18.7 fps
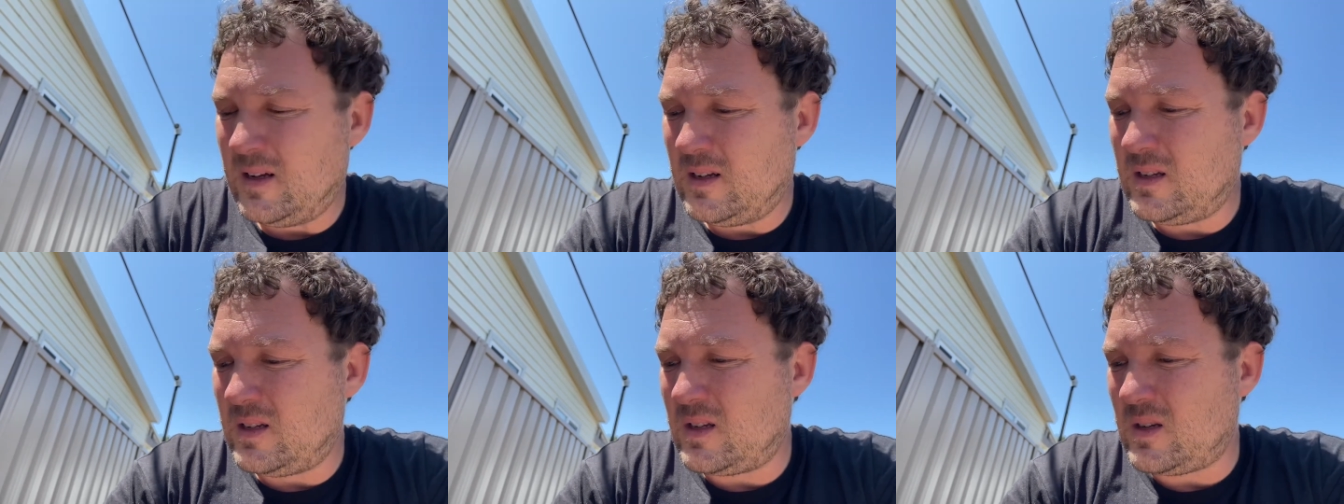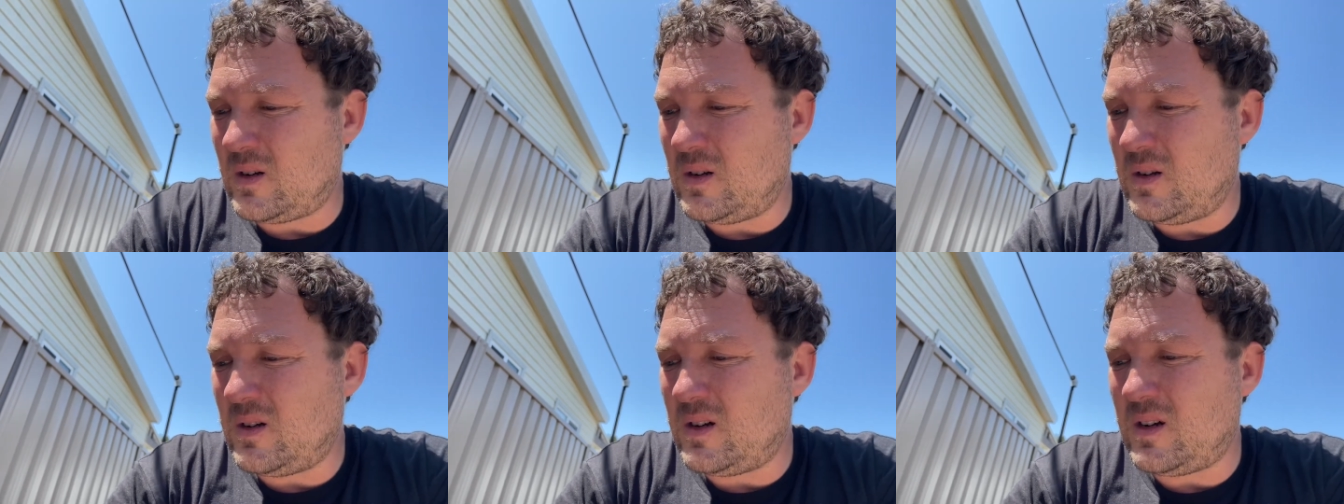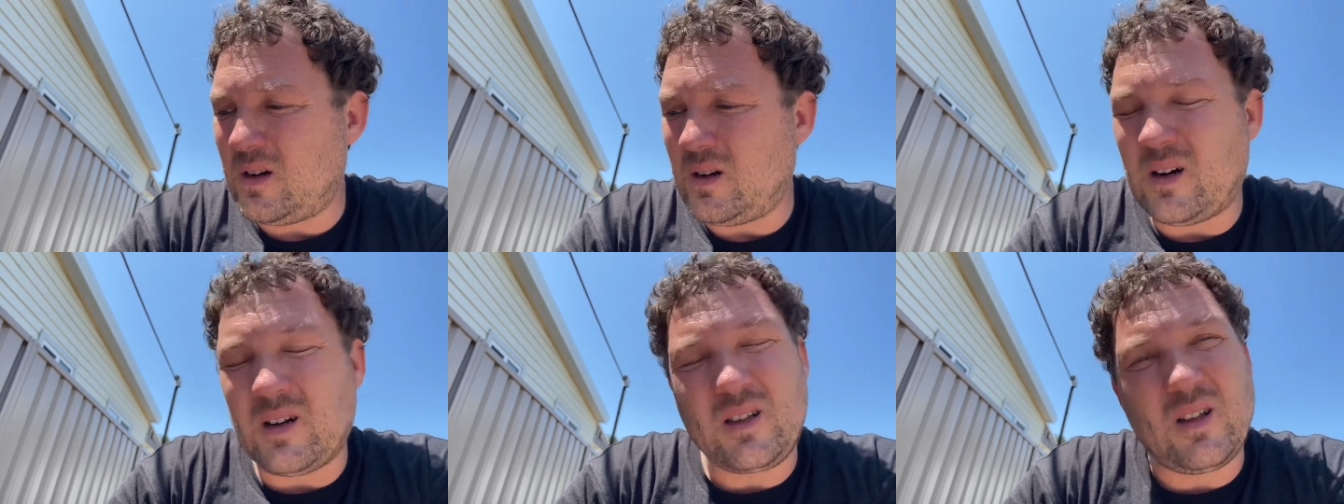So
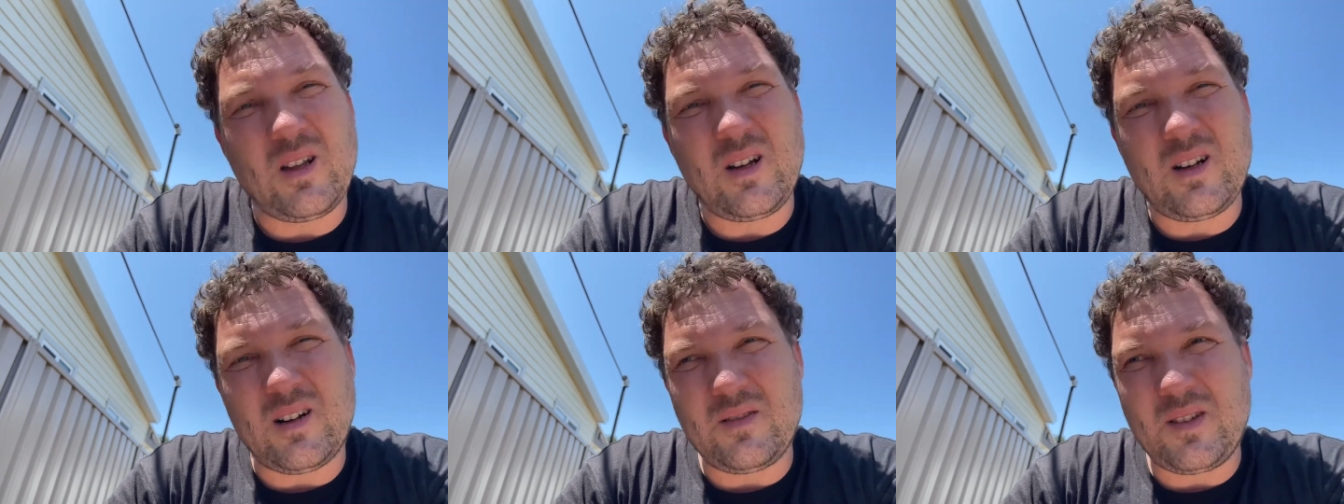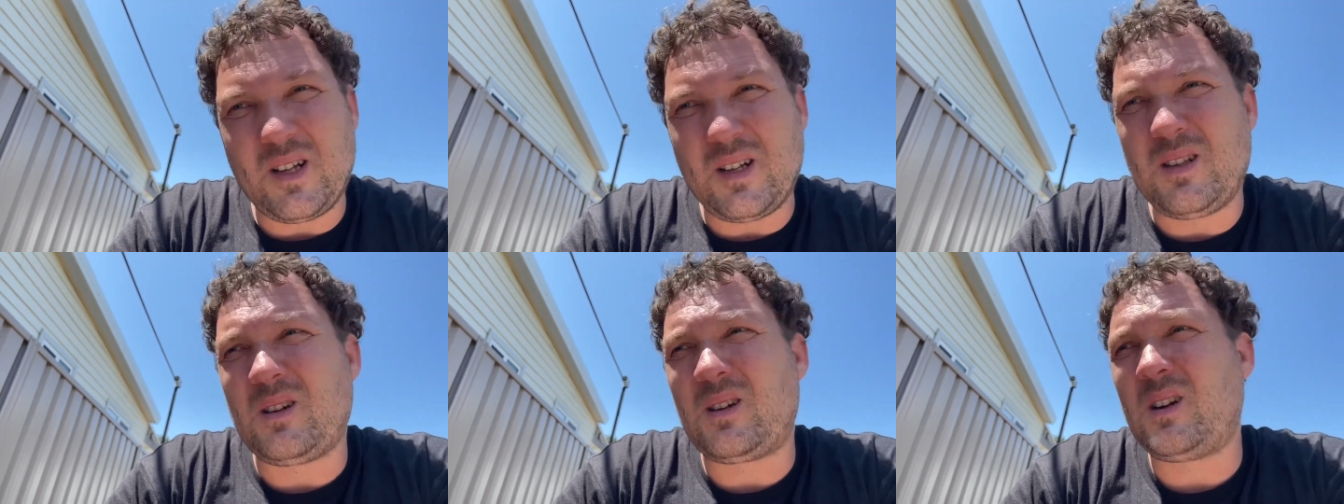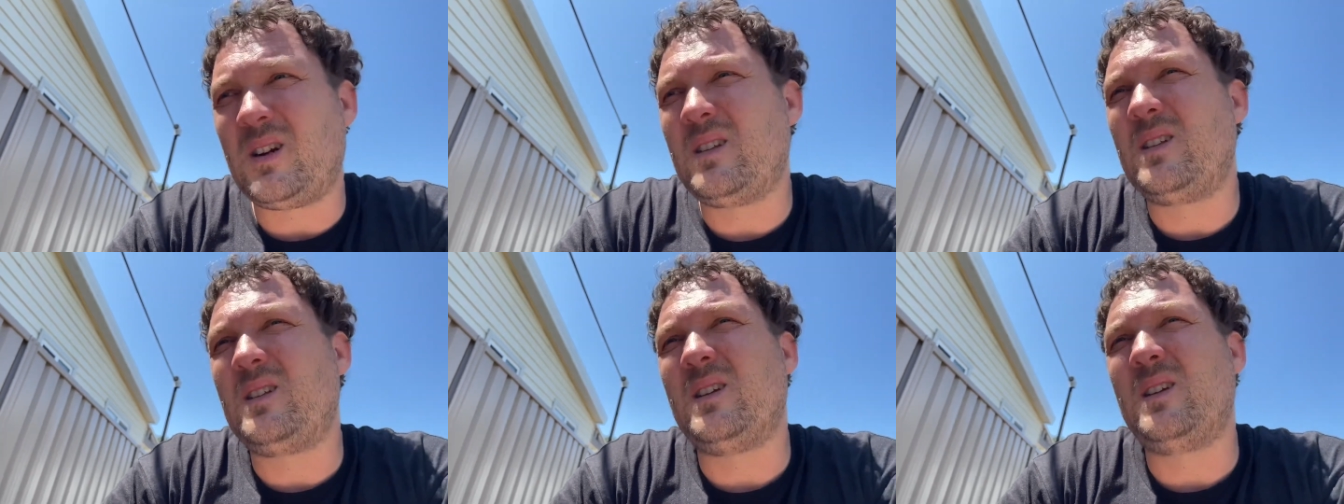now I think I've done the
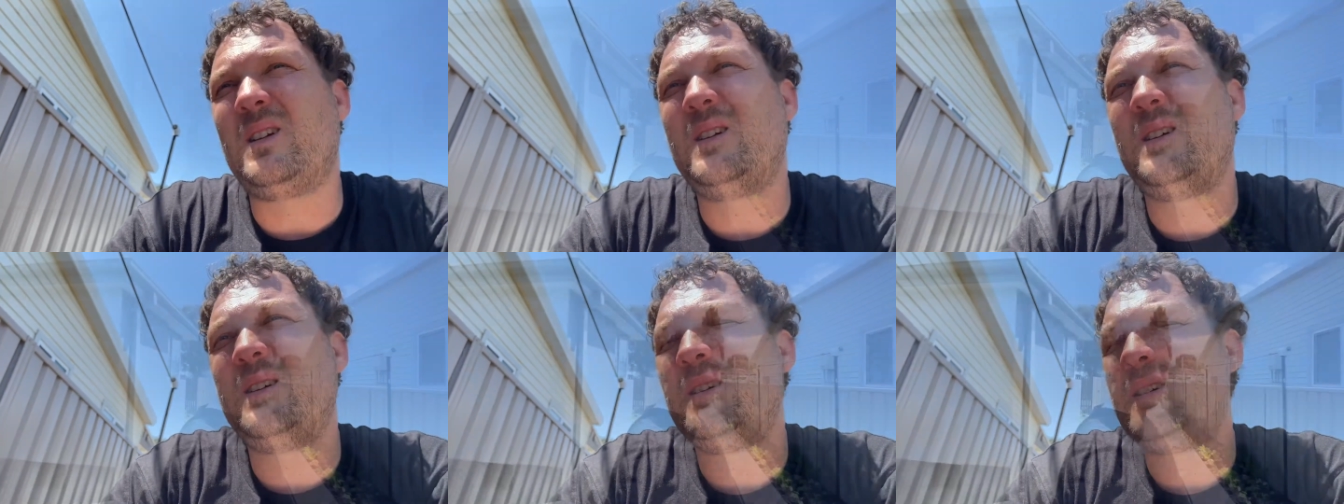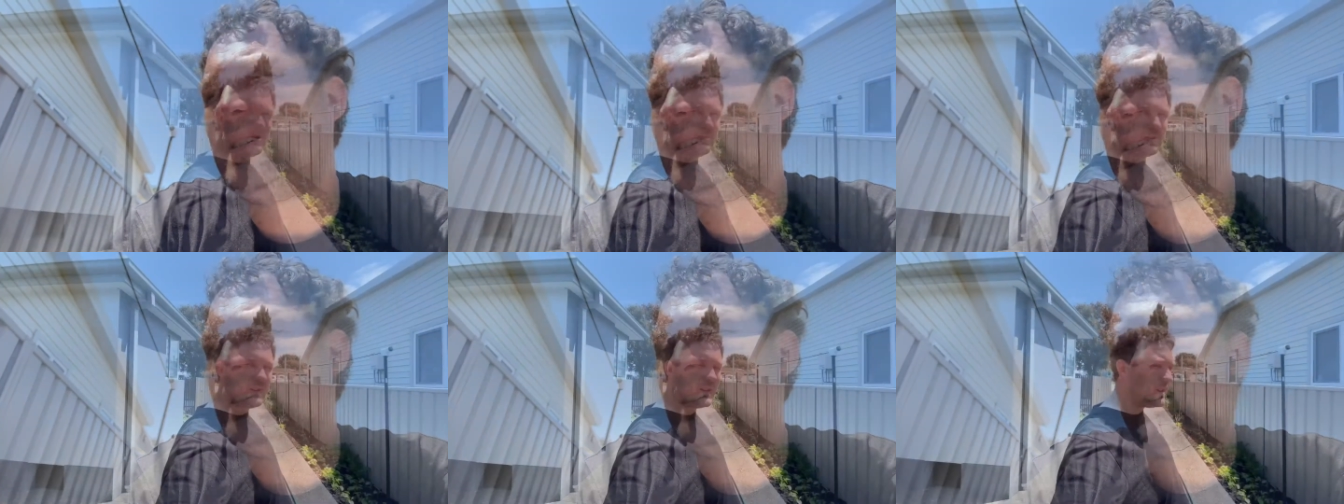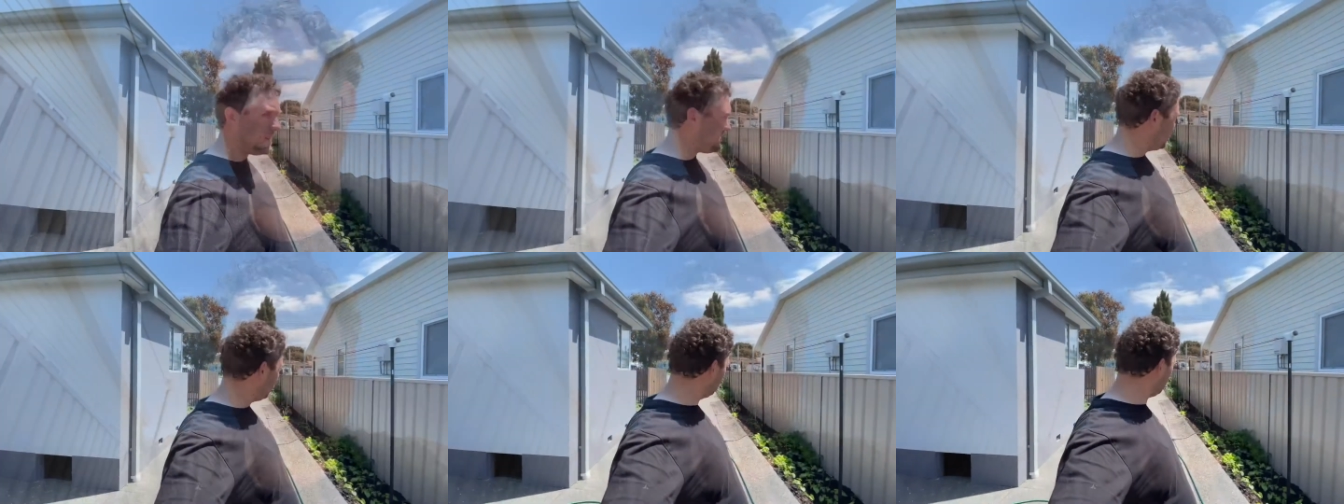right thing. How about that?
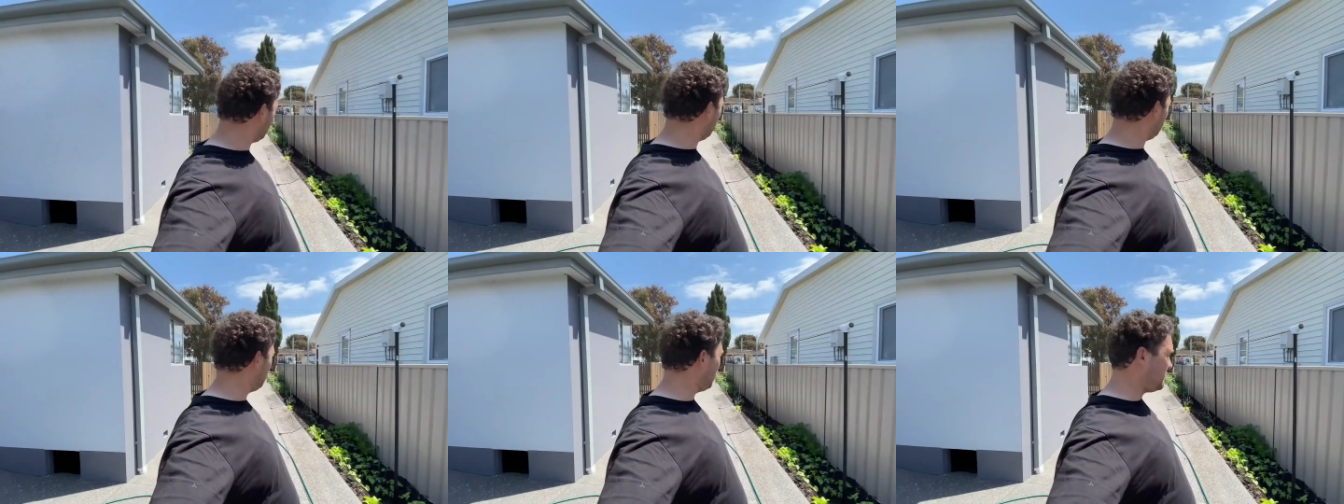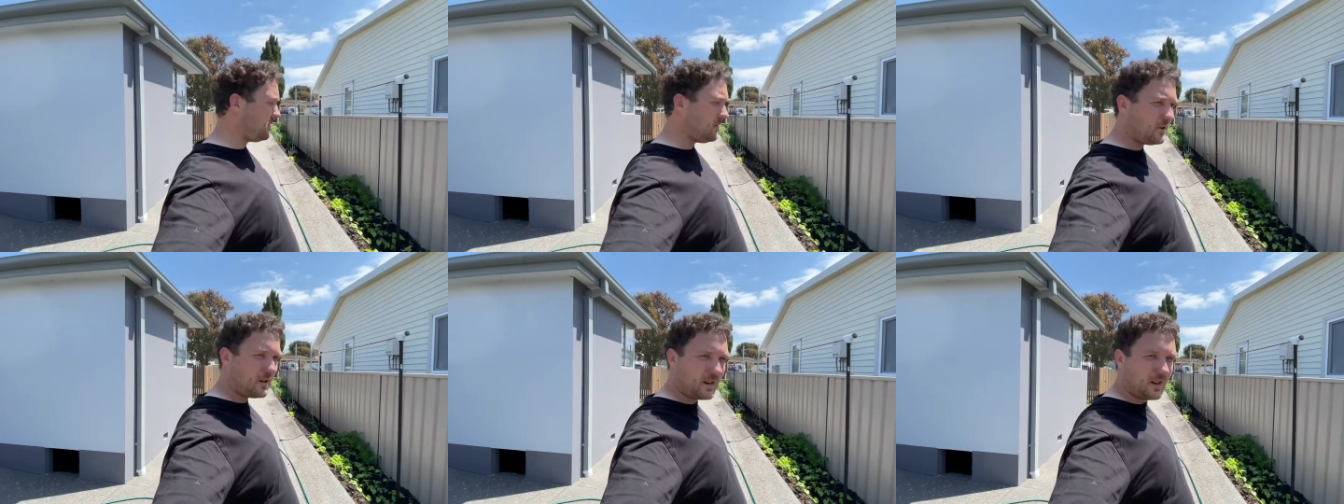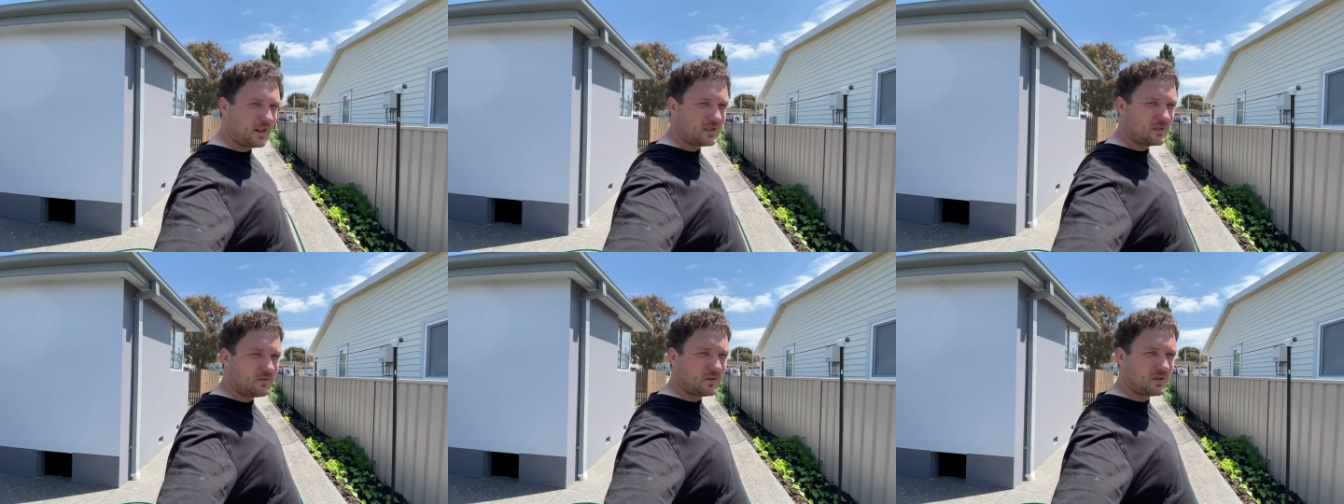The
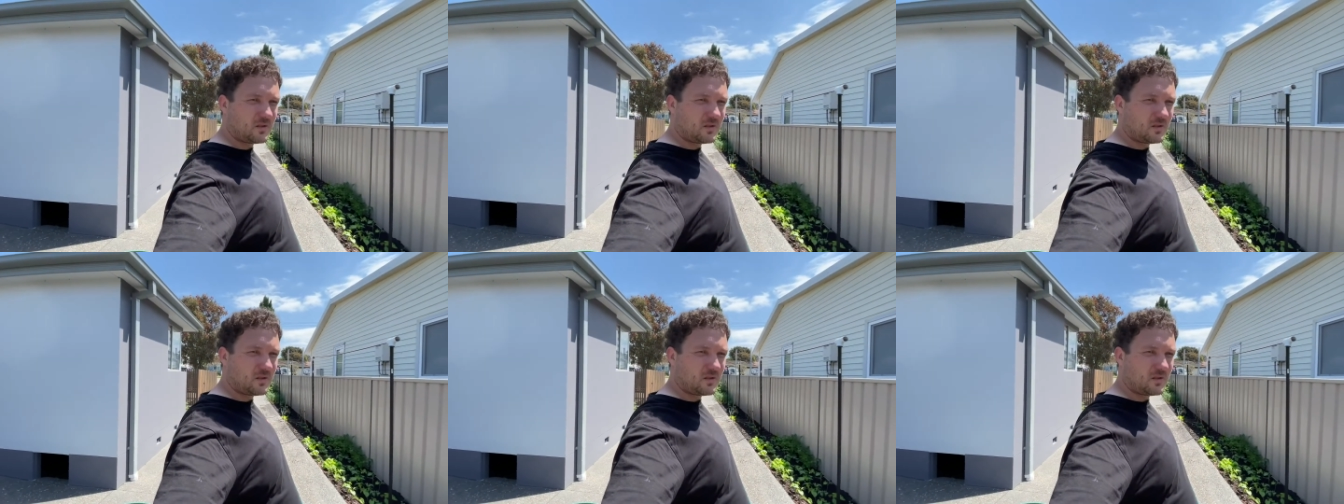forecast was